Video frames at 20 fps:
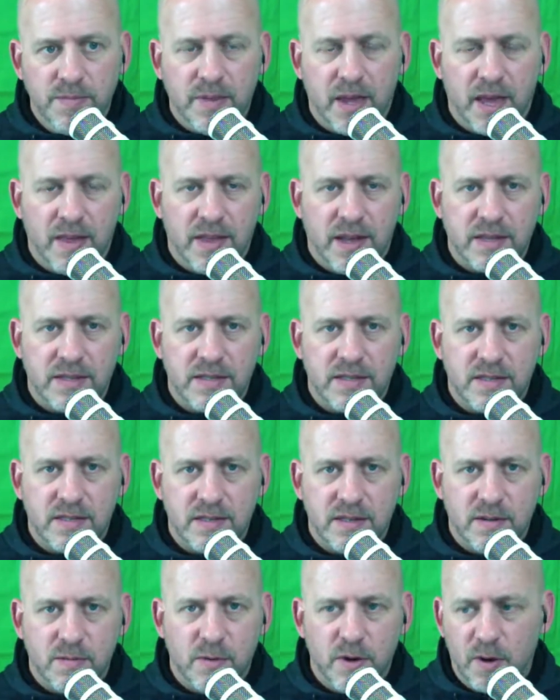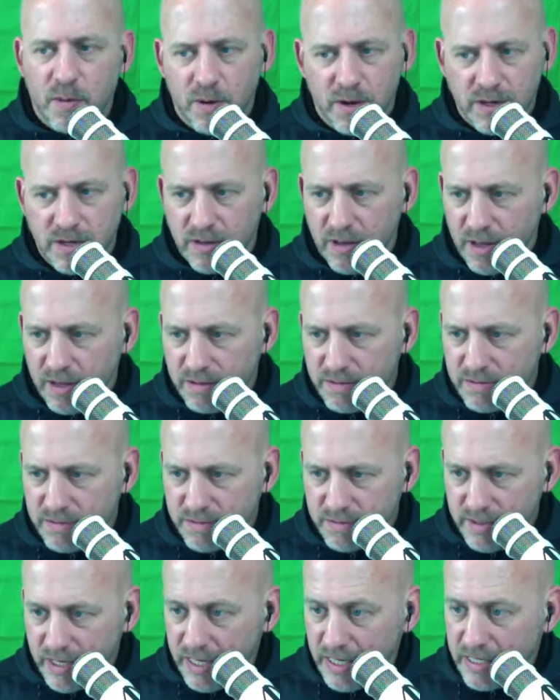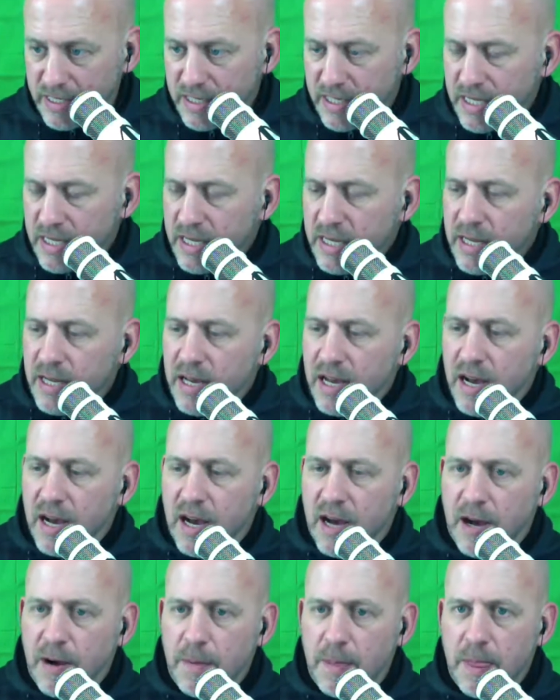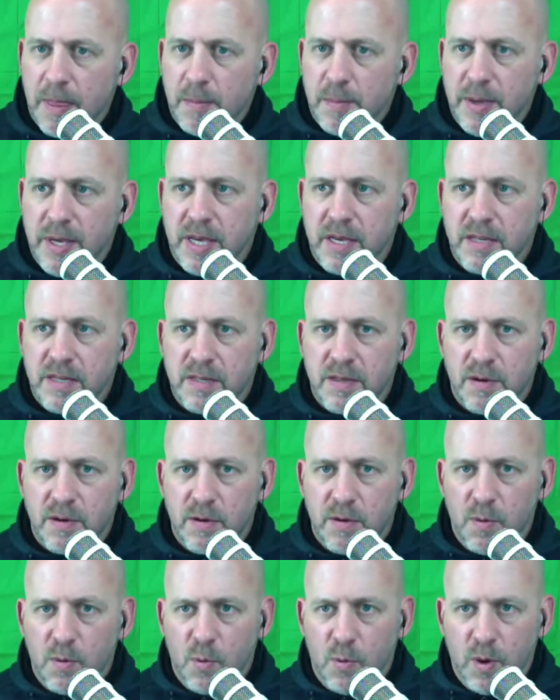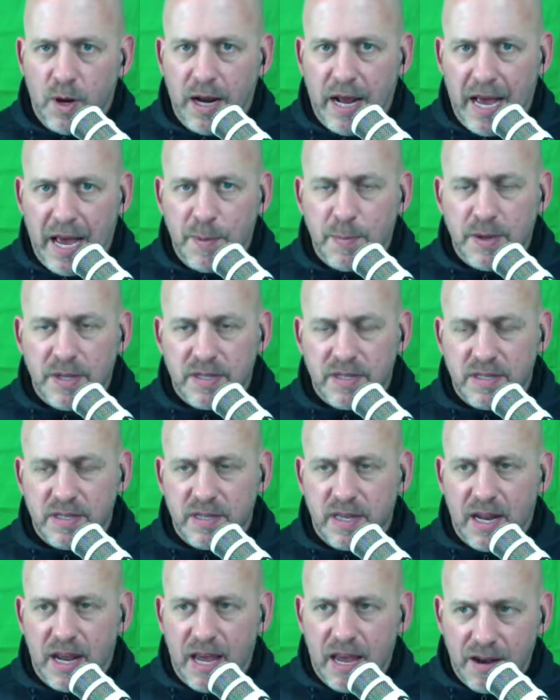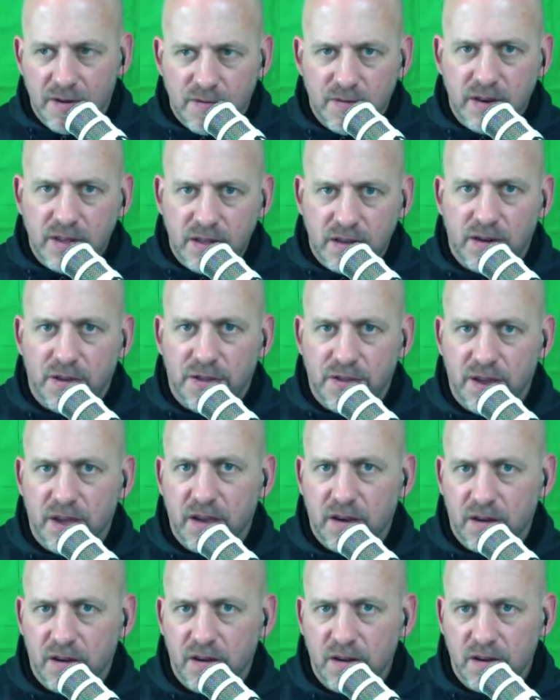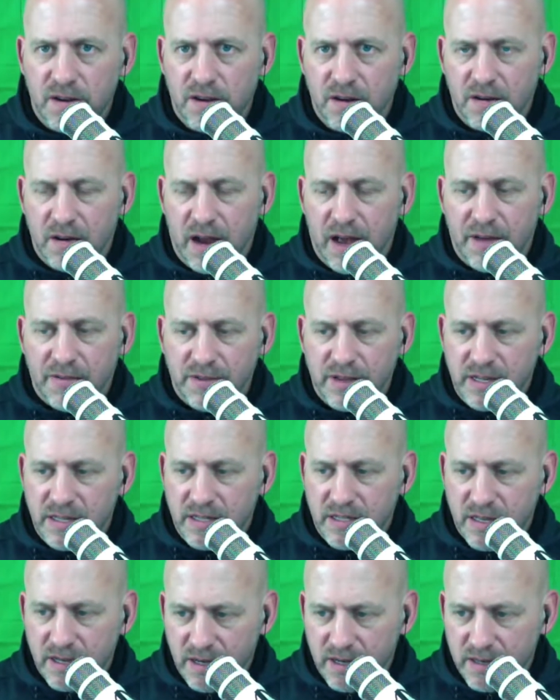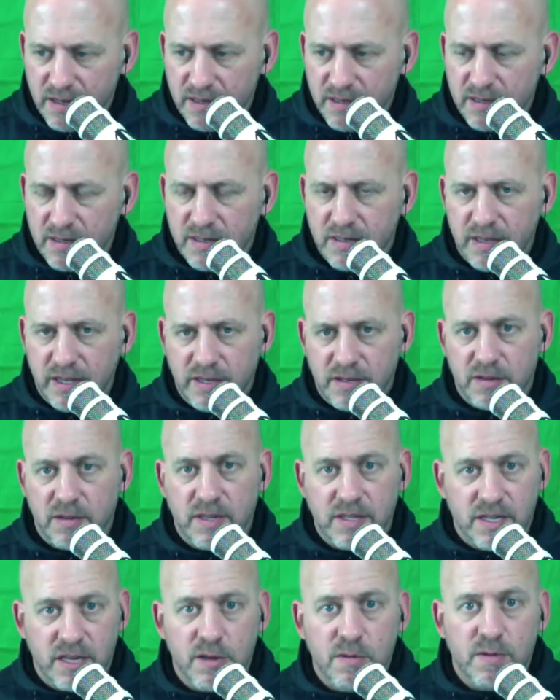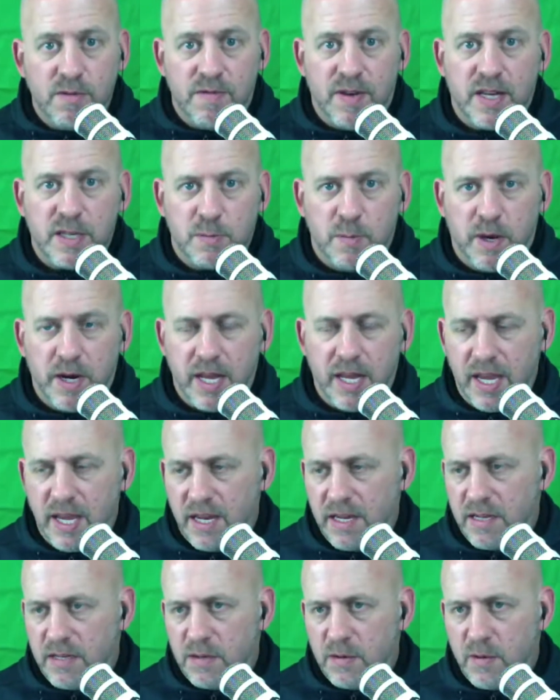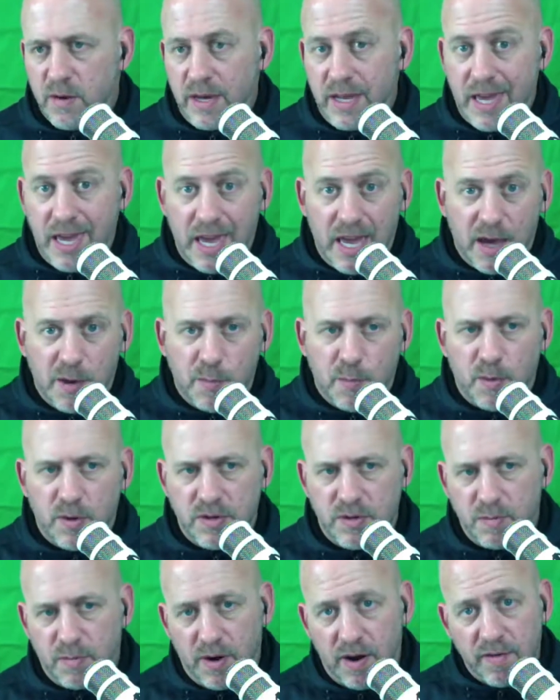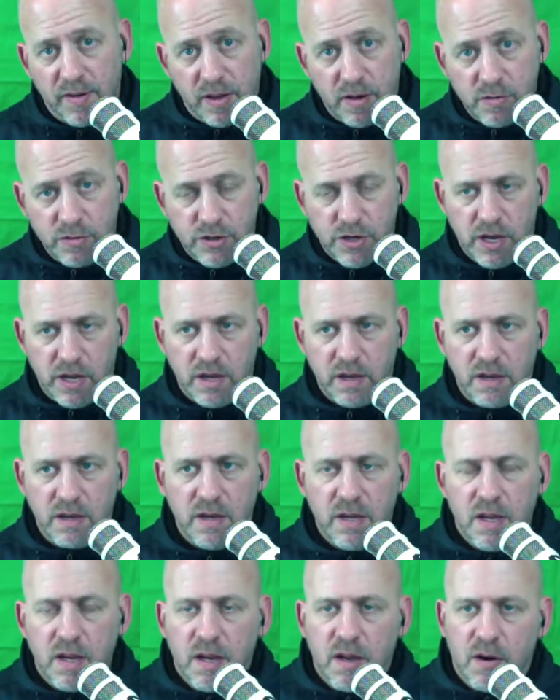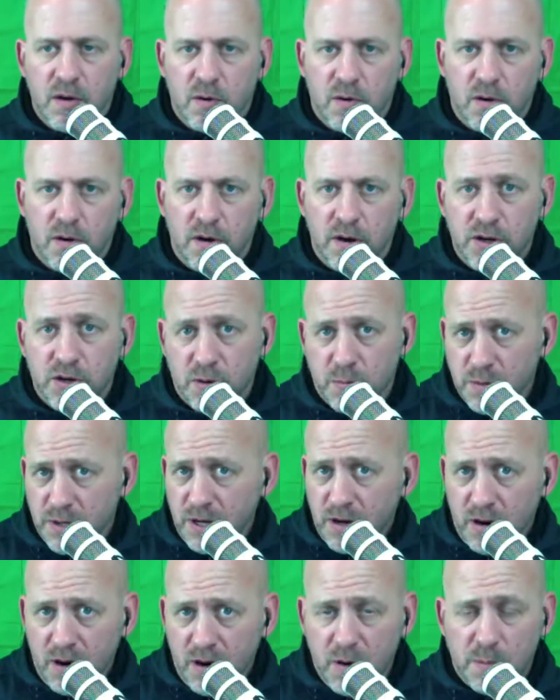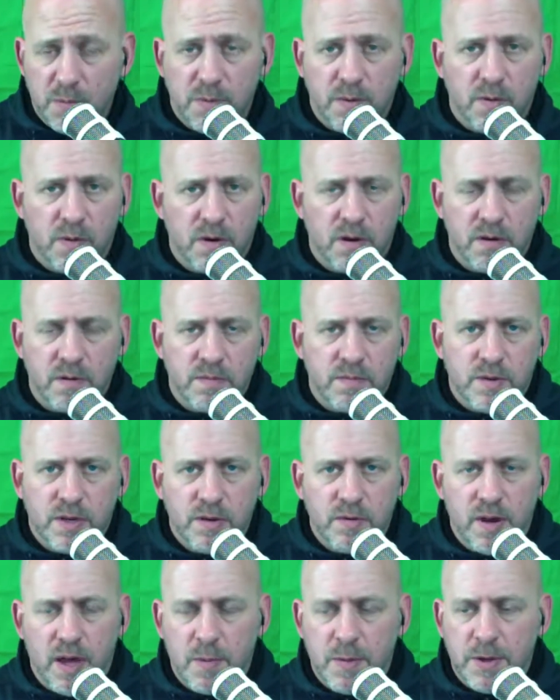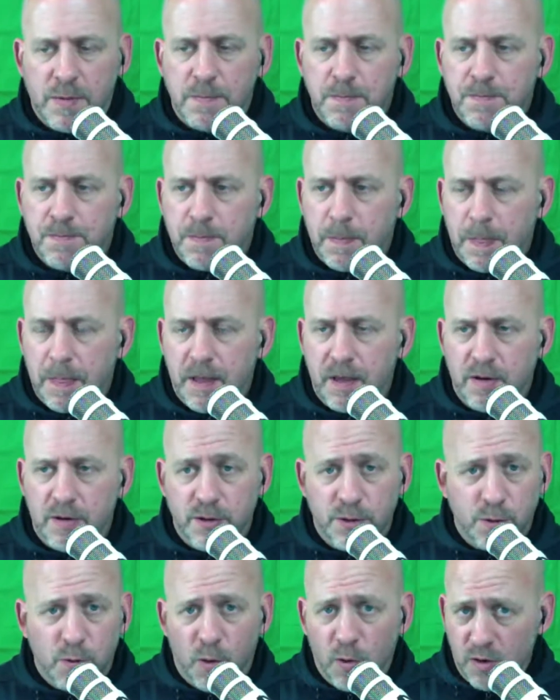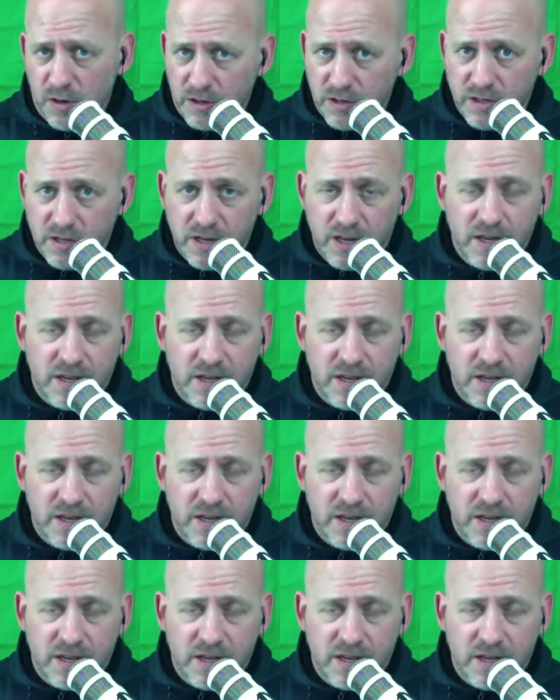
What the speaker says: And that's, we don't want to do that, right? Because what happens is that every little thing your athlete does, like, so let's say you invest money into a camp or some private coaching or a trip to Europe or you name it. You know, a new horse.